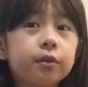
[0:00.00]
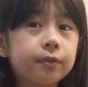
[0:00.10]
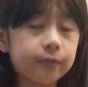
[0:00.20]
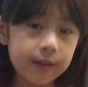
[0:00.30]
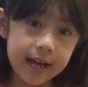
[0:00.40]

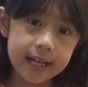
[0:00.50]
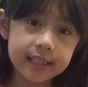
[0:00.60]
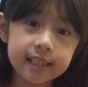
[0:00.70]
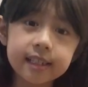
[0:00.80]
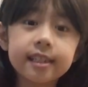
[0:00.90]
two
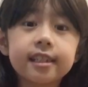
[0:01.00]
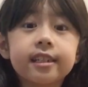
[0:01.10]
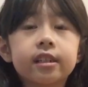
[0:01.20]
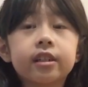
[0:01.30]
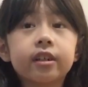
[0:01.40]

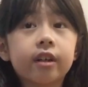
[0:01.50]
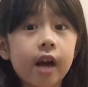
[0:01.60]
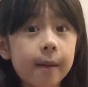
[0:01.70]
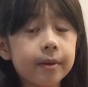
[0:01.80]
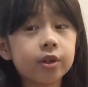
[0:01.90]
friends,
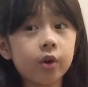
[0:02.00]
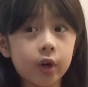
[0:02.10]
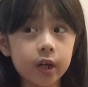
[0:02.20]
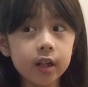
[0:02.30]
Crabbe and